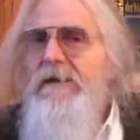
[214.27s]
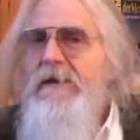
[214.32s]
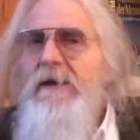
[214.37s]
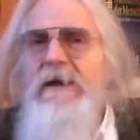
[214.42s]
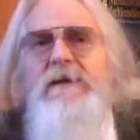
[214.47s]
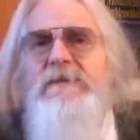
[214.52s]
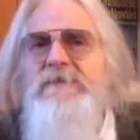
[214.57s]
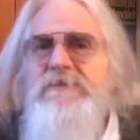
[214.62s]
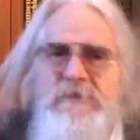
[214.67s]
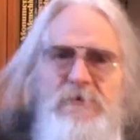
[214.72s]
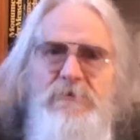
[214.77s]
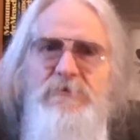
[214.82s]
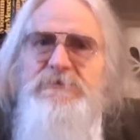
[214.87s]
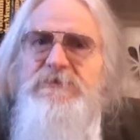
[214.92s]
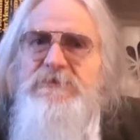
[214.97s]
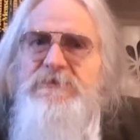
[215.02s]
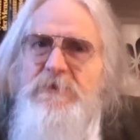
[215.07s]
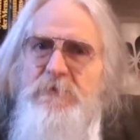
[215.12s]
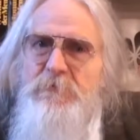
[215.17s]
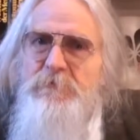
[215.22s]
It's so
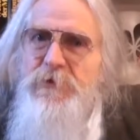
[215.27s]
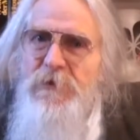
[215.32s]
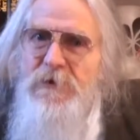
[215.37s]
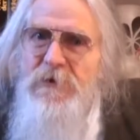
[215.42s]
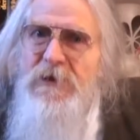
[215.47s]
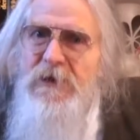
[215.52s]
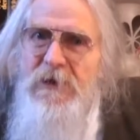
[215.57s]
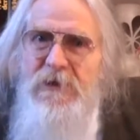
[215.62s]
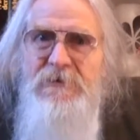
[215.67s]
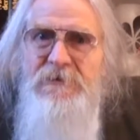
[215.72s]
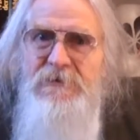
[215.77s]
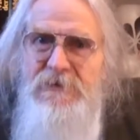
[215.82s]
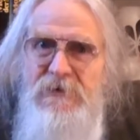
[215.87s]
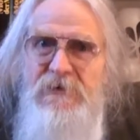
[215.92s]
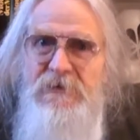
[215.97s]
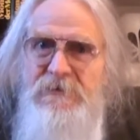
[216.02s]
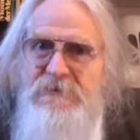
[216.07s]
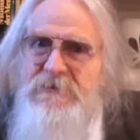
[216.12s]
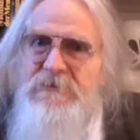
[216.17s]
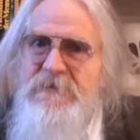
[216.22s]
simple and
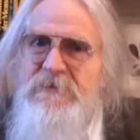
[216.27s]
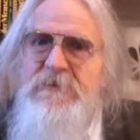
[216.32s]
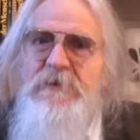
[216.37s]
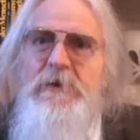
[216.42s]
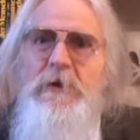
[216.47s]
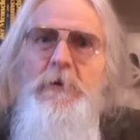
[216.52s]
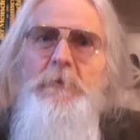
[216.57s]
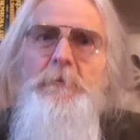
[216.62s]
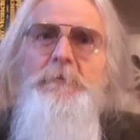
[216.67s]
easy.